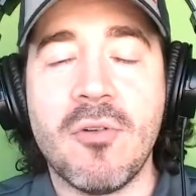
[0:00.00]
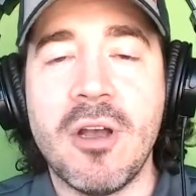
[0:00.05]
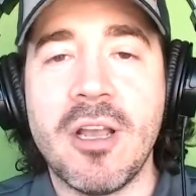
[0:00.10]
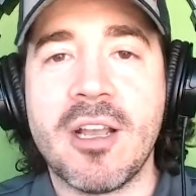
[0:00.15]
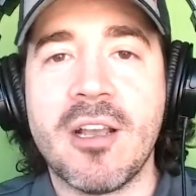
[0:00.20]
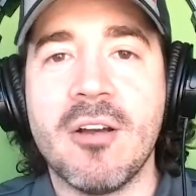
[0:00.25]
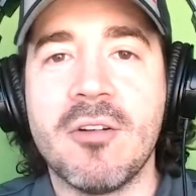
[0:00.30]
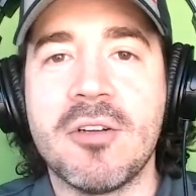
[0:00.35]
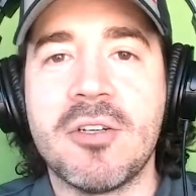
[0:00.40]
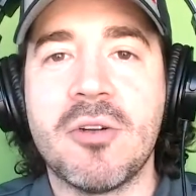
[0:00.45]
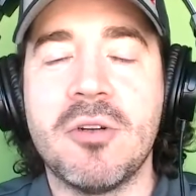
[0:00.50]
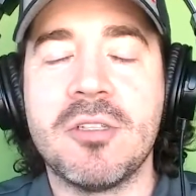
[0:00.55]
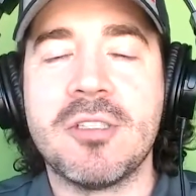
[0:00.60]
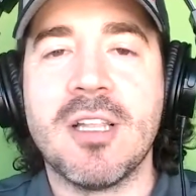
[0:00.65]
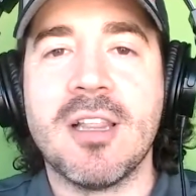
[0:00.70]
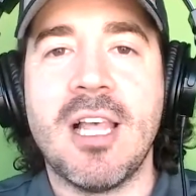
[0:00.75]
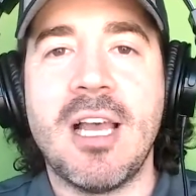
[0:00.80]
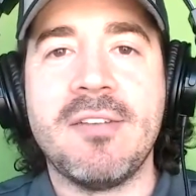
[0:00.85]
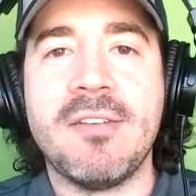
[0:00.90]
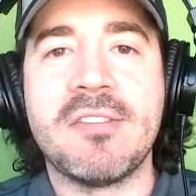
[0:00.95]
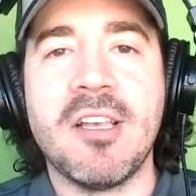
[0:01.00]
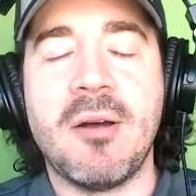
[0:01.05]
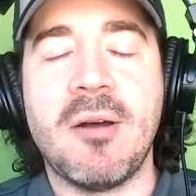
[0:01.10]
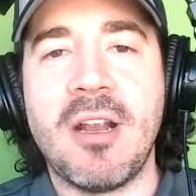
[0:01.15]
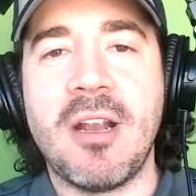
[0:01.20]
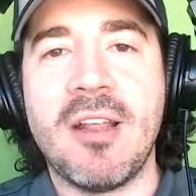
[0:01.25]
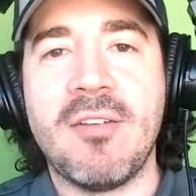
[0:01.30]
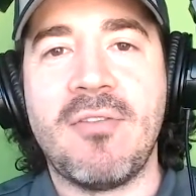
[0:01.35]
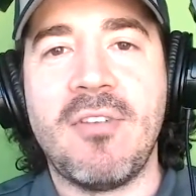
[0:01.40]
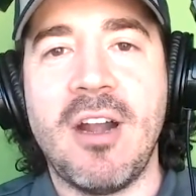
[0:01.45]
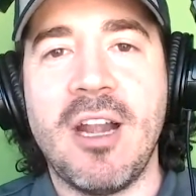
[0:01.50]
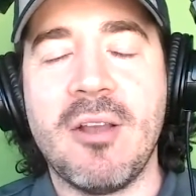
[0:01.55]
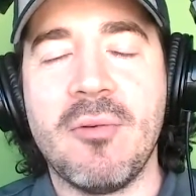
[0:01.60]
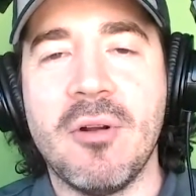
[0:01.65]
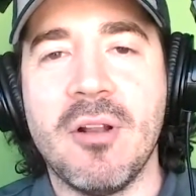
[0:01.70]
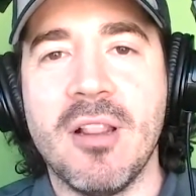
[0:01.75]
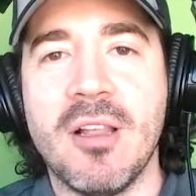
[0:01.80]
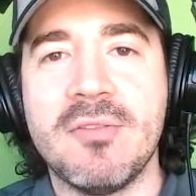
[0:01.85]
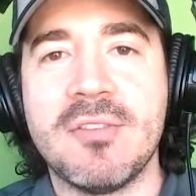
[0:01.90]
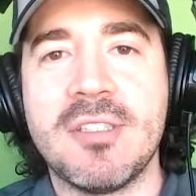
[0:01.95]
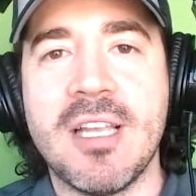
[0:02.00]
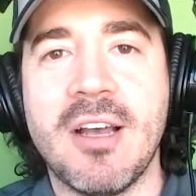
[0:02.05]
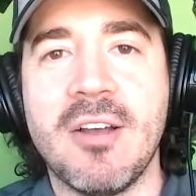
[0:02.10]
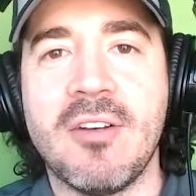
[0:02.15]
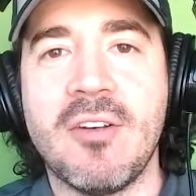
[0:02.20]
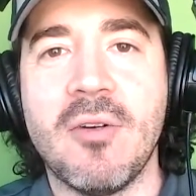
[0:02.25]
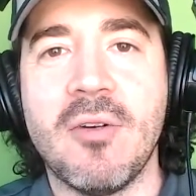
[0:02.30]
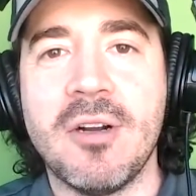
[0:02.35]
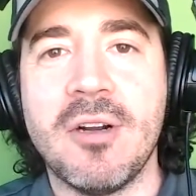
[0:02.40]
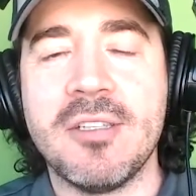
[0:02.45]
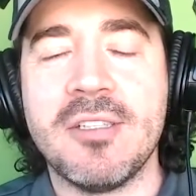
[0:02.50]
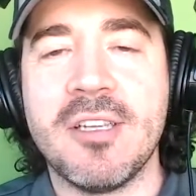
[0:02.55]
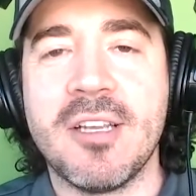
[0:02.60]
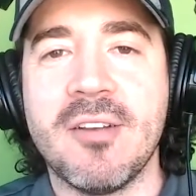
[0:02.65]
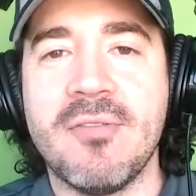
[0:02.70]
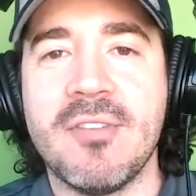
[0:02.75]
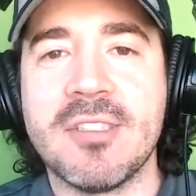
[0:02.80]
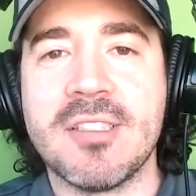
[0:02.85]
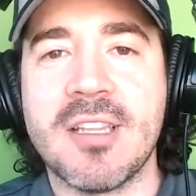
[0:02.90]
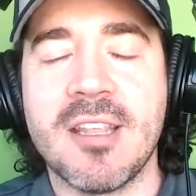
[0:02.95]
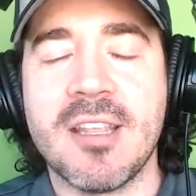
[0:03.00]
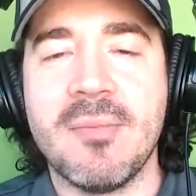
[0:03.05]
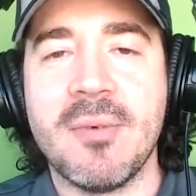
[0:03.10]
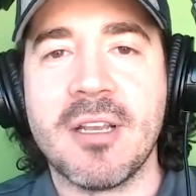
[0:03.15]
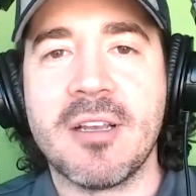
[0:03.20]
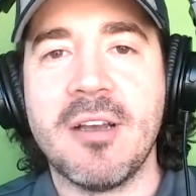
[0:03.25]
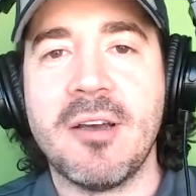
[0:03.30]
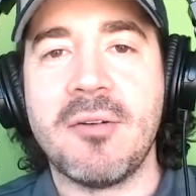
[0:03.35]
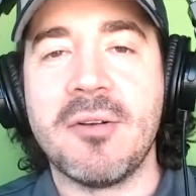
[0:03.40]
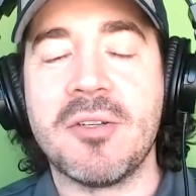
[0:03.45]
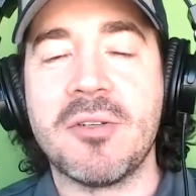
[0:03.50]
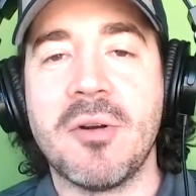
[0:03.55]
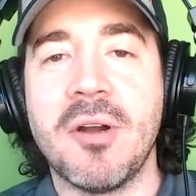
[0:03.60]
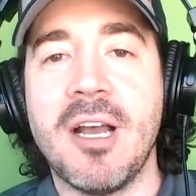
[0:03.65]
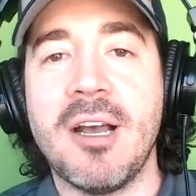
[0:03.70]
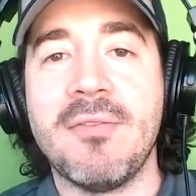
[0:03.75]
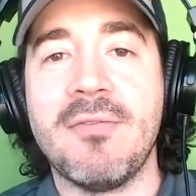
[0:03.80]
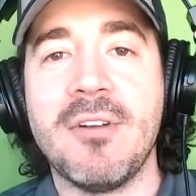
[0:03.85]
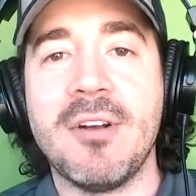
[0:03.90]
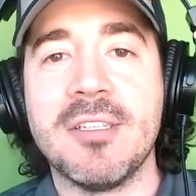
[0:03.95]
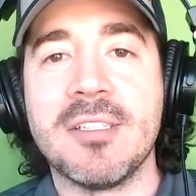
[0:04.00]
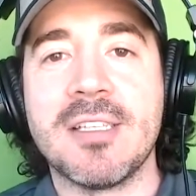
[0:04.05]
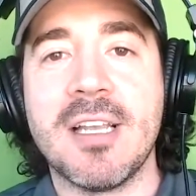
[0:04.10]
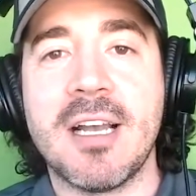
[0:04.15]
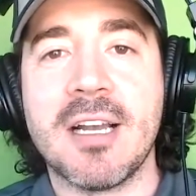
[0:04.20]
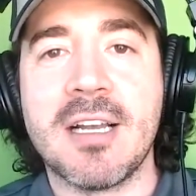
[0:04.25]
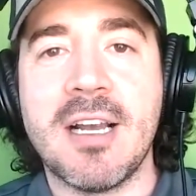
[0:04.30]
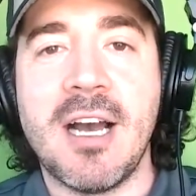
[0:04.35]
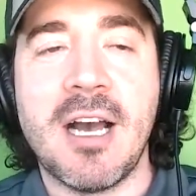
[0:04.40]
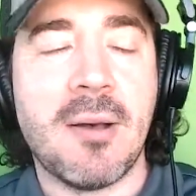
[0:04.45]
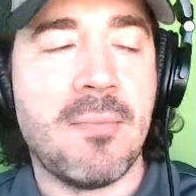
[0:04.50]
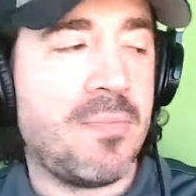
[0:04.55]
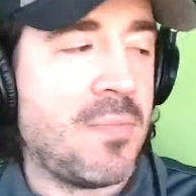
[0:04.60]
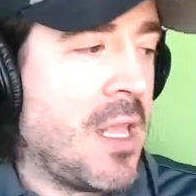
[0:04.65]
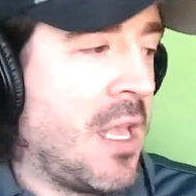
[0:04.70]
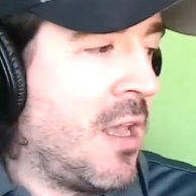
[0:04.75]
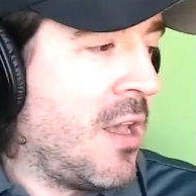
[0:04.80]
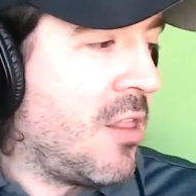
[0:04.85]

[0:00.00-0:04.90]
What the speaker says: Country Shore is a lifestyle brand for anyone who loves the outdoors. You can visit them at countryshoreoutfitters.com.